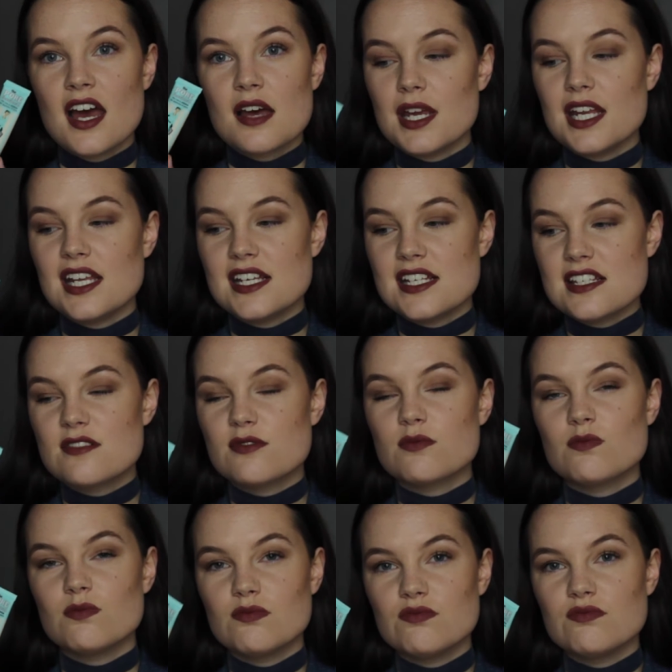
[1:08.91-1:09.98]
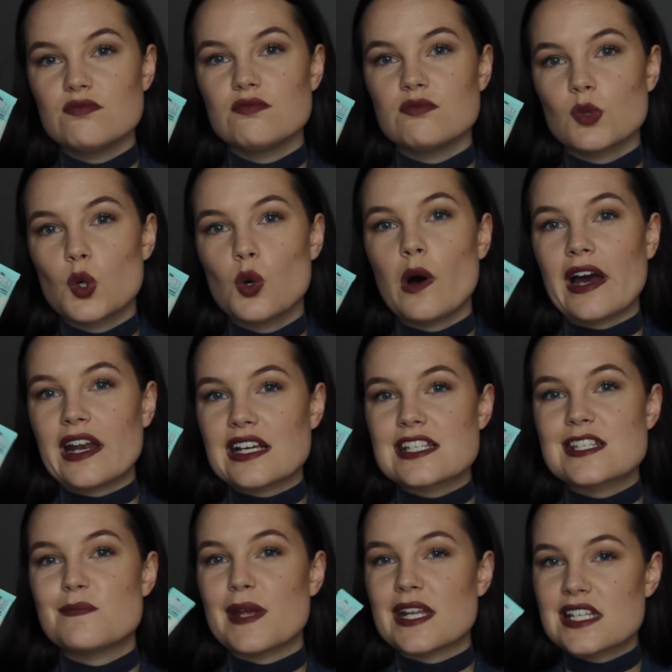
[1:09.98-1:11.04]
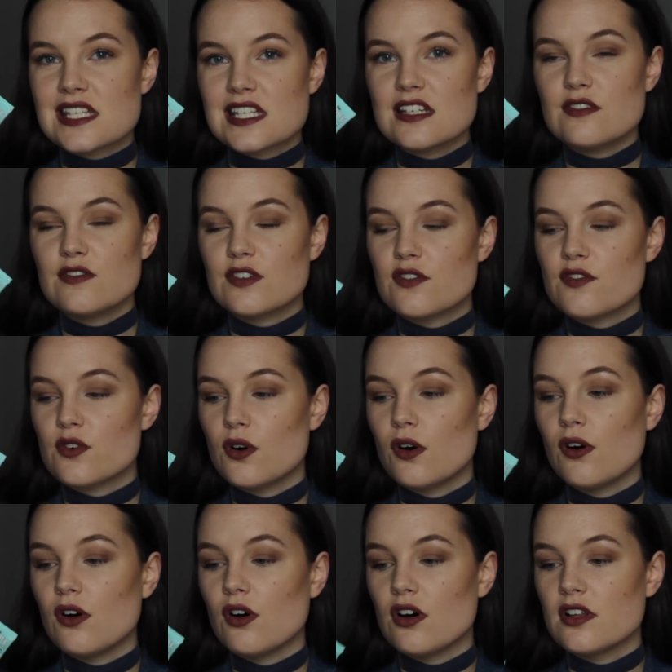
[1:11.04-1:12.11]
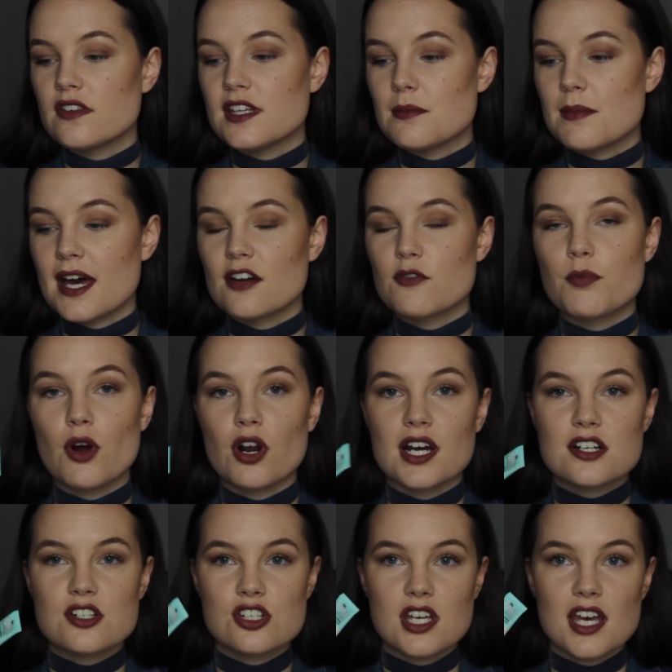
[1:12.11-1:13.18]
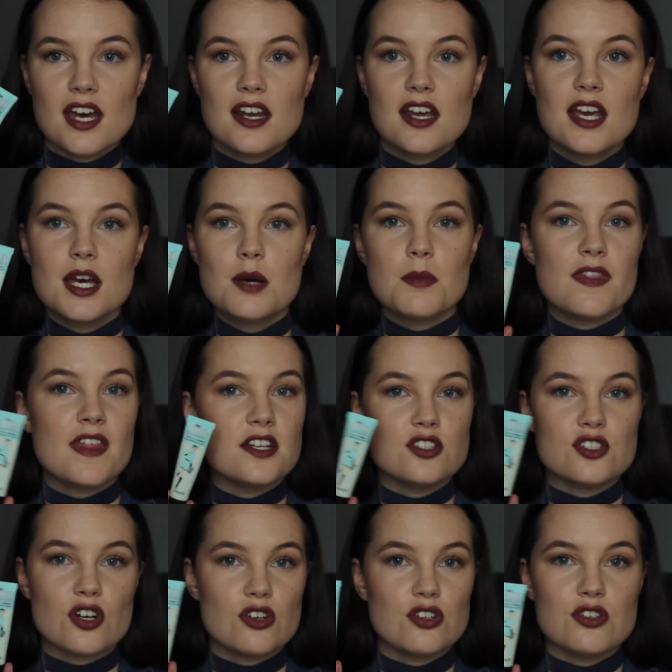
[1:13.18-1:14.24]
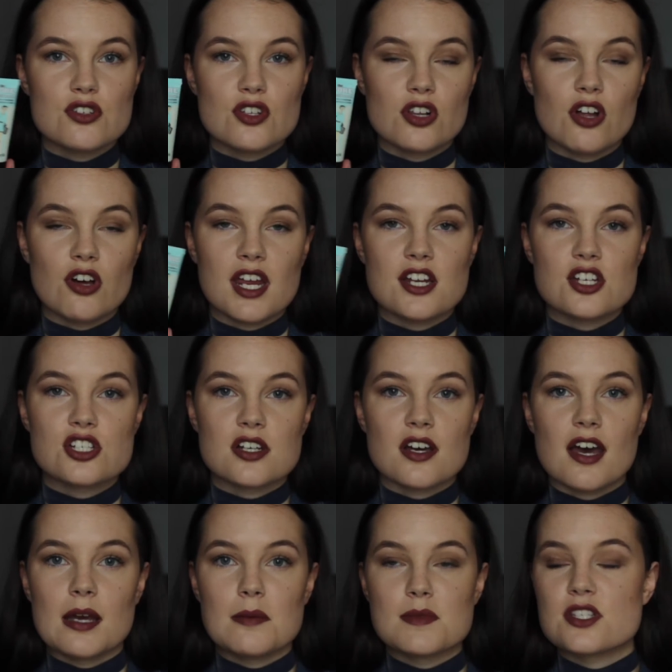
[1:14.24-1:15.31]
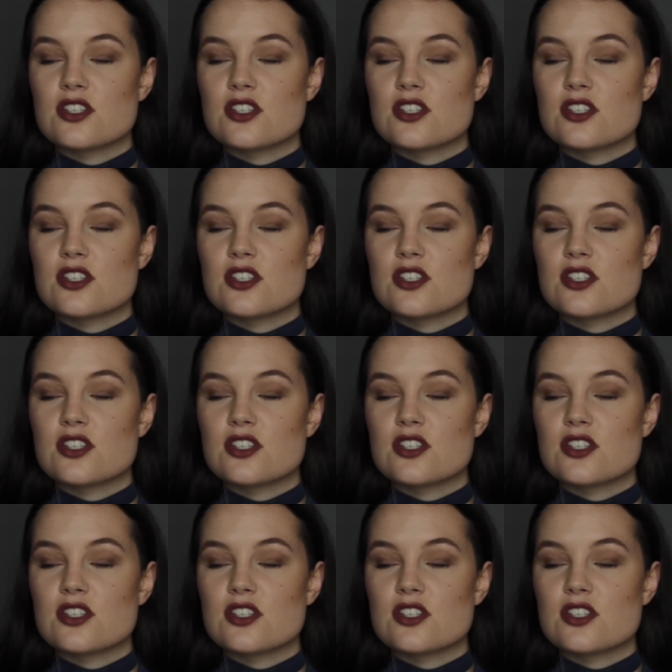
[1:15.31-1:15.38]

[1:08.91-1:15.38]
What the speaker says: It is quite expensive for the amount of product you get, but then you don't use a lot each time.